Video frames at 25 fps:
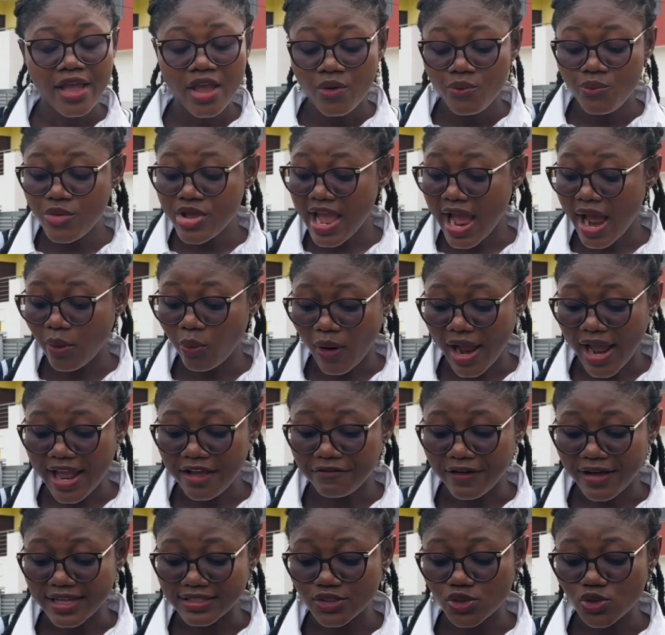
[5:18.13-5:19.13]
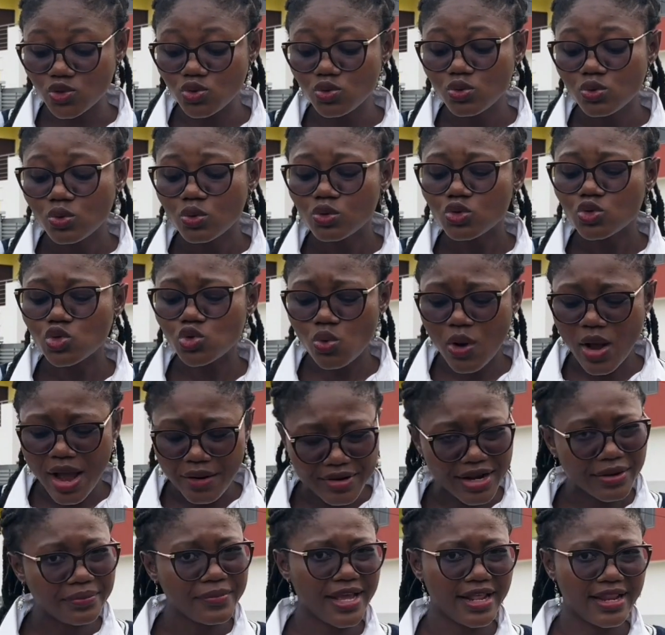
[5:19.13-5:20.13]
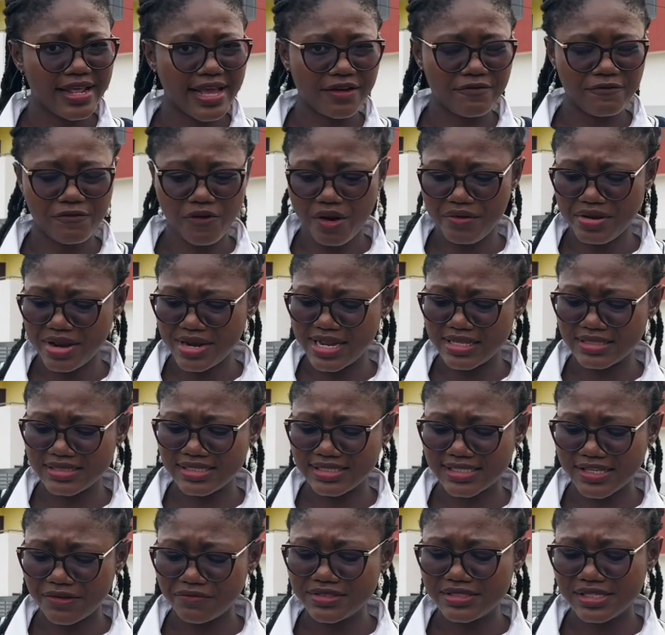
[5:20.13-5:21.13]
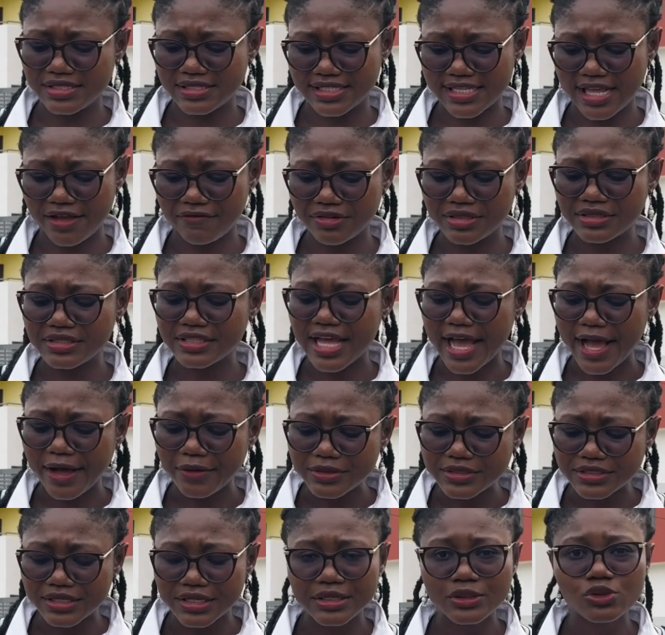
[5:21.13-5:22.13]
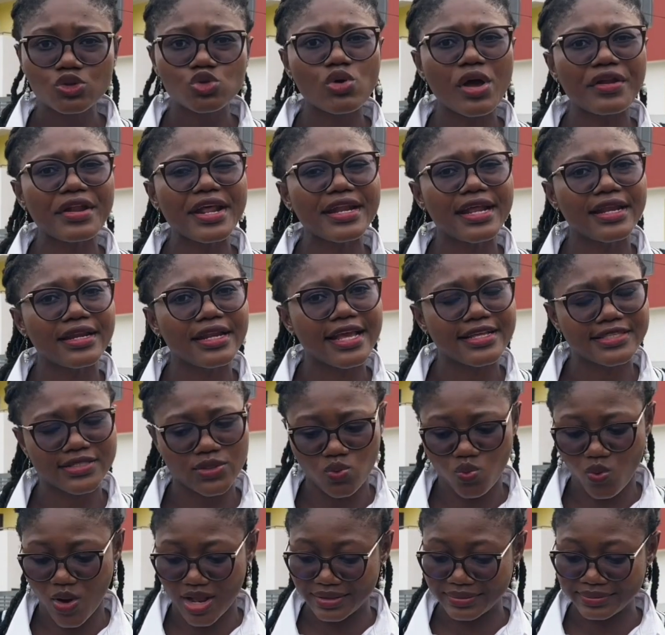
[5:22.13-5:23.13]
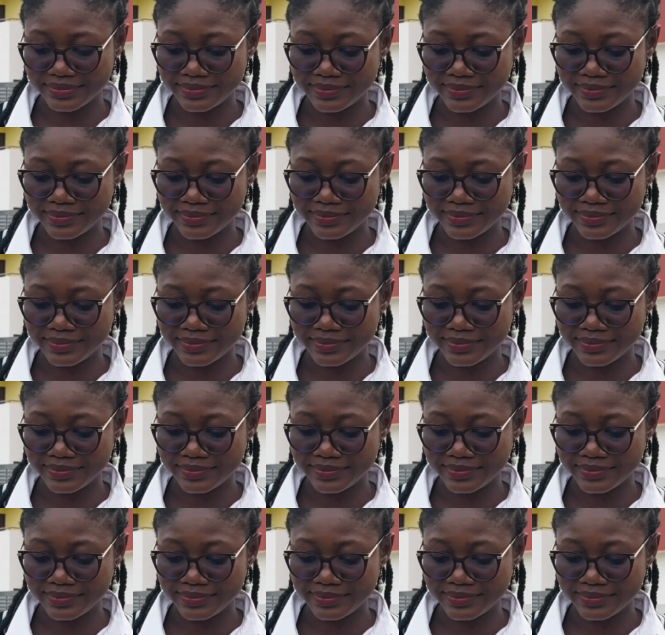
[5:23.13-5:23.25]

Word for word: we arrive at 200,477,281.